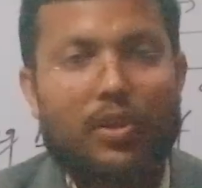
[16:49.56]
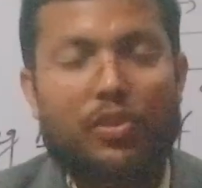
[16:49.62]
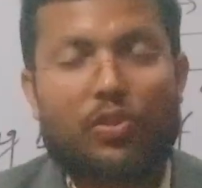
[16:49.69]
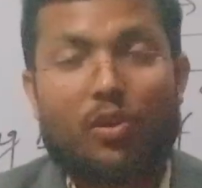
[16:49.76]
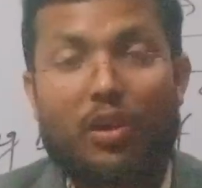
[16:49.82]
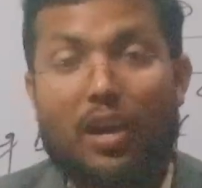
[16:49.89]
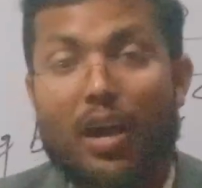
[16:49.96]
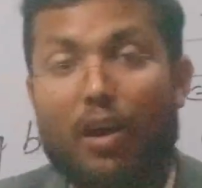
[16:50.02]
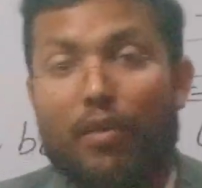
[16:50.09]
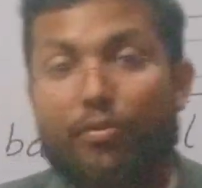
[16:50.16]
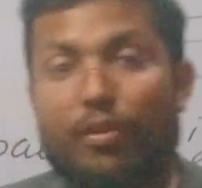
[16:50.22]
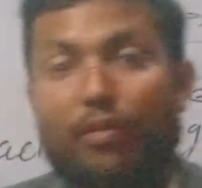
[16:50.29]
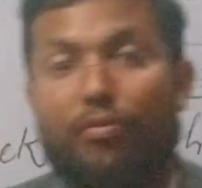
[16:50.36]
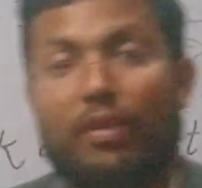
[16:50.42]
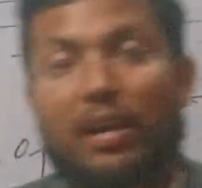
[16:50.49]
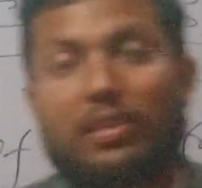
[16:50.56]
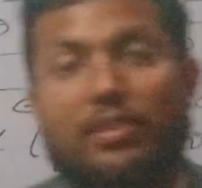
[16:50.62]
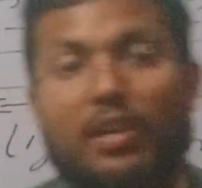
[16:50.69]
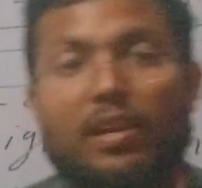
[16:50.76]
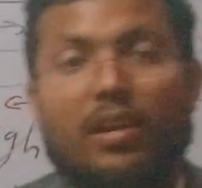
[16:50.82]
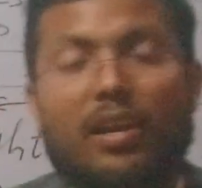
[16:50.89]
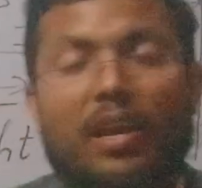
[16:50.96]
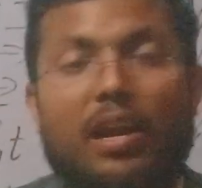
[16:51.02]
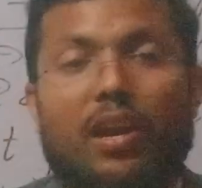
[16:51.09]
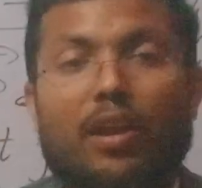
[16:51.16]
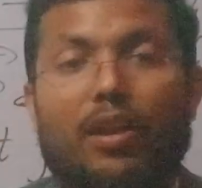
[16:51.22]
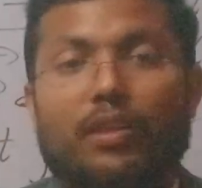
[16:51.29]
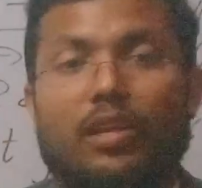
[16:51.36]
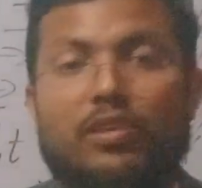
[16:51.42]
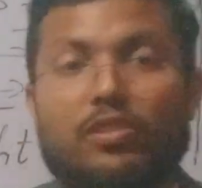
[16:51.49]
The law of reflection
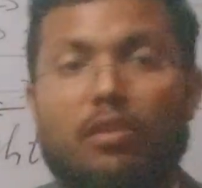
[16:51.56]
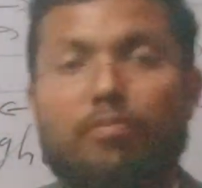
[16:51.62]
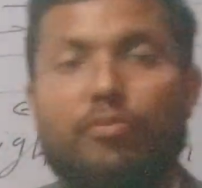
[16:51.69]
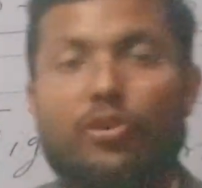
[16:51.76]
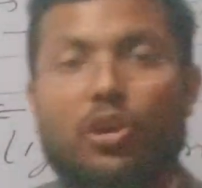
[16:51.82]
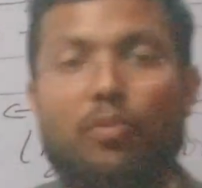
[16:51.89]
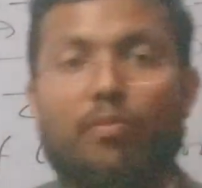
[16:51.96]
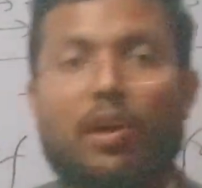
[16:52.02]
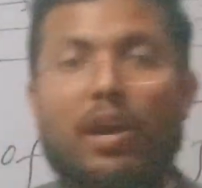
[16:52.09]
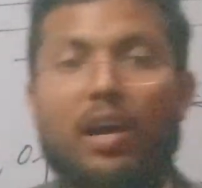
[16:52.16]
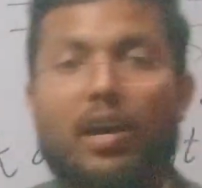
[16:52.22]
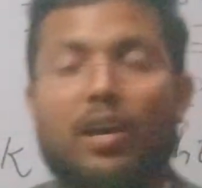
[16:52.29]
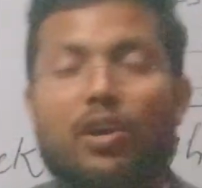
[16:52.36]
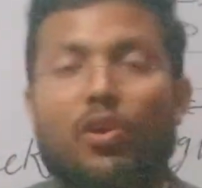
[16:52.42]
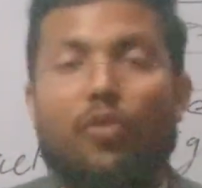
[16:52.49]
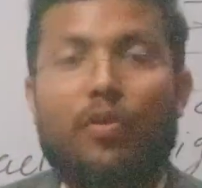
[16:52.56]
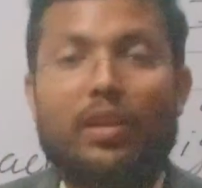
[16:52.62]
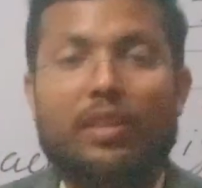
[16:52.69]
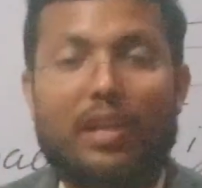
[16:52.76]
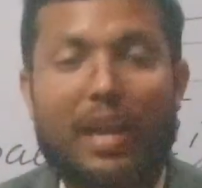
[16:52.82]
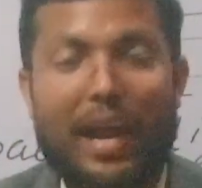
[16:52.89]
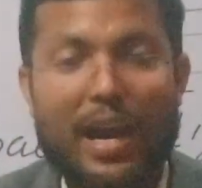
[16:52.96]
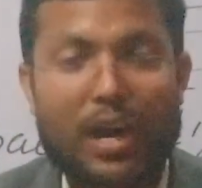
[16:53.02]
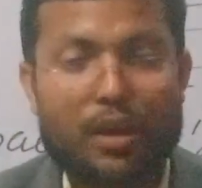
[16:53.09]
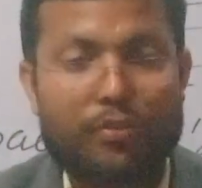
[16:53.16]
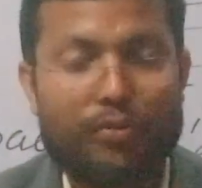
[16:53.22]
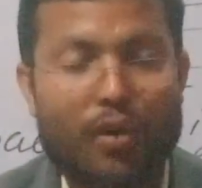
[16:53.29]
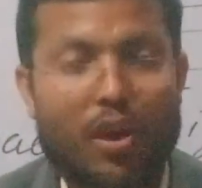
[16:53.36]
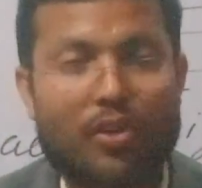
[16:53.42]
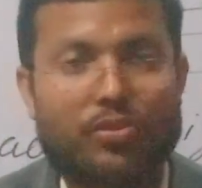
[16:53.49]
and the some phenomena when the light
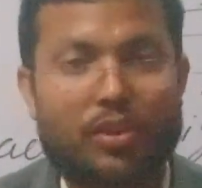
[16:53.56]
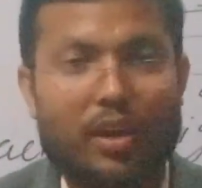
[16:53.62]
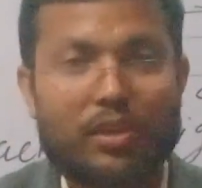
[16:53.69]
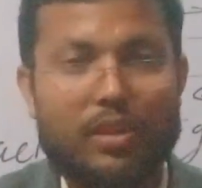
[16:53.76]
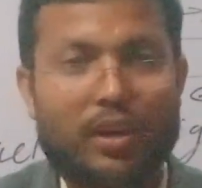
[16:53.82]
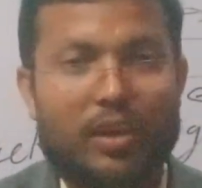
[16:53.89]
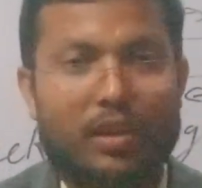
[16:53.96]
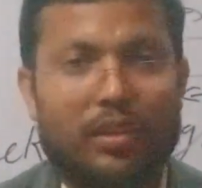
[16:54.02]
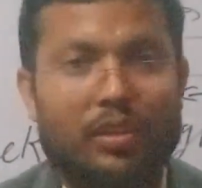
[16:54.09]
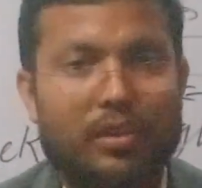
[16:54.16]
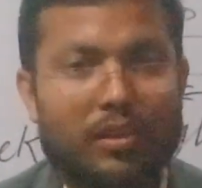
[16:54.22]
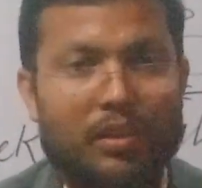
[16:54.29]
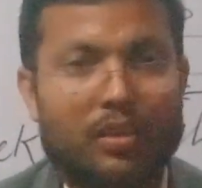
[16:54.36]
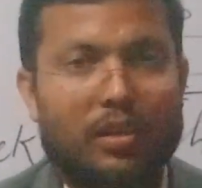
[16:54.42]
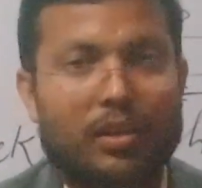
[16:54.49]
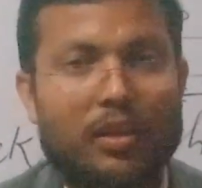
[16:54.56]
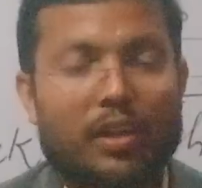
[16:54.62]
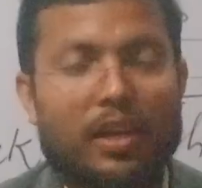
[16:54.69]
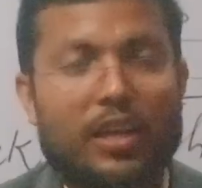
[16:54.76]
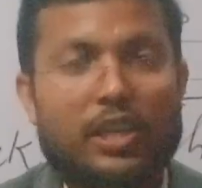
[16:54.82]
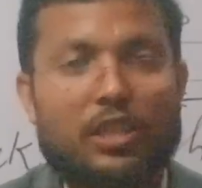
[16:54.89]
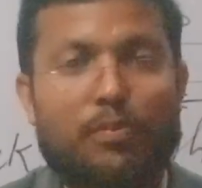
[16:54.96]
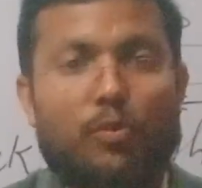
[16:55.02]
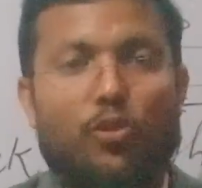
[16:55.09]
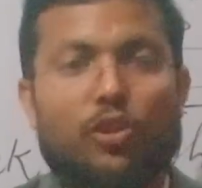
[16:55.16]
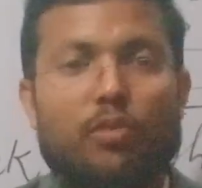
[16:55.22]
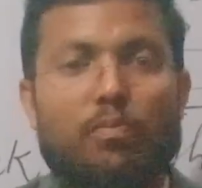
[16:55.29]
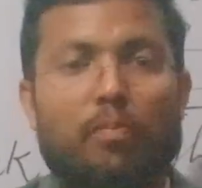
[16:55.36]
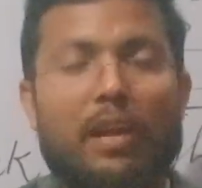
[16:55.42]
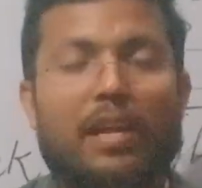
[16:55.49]
falls on the
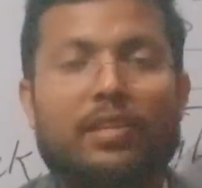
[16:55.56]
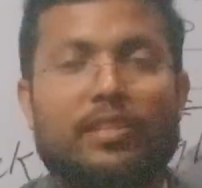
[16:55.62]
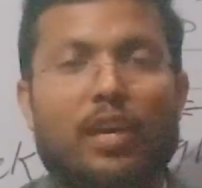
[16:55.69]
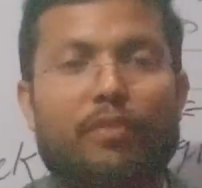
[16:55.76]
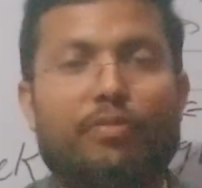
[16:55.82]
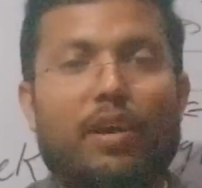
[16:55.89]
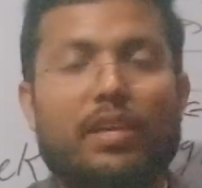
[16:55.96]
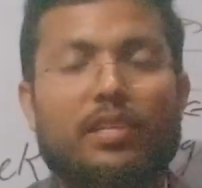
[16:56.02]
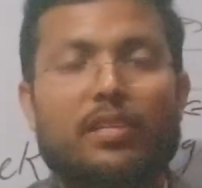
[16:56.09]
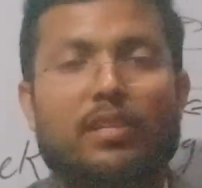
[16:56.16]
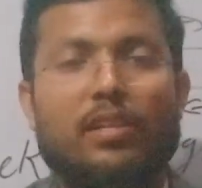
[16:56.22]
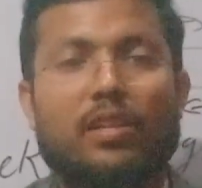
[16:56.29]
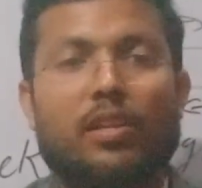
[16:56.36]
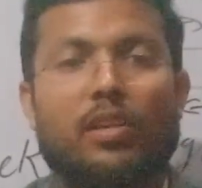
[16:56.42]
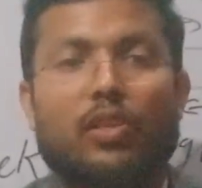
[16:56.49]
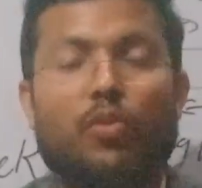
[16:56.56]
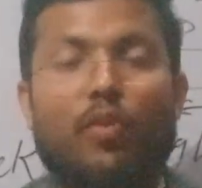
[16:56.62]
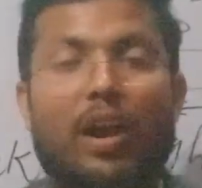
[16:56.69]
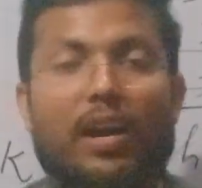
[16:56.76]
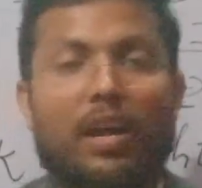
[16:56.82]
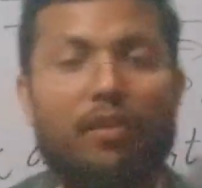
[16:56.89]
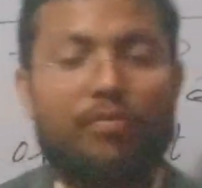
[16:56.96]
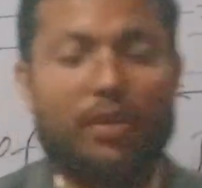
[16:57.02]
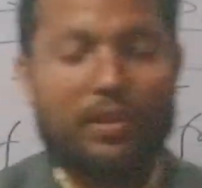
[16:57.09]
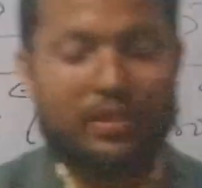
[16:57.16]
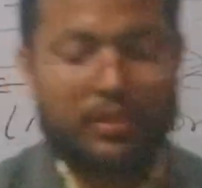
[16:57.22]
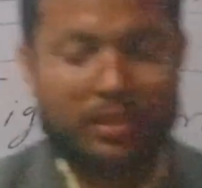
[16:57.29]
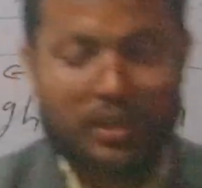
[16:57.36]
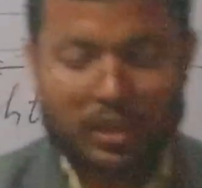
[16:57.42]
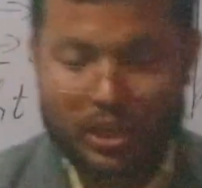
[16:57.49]
smooth plane surface, what happens?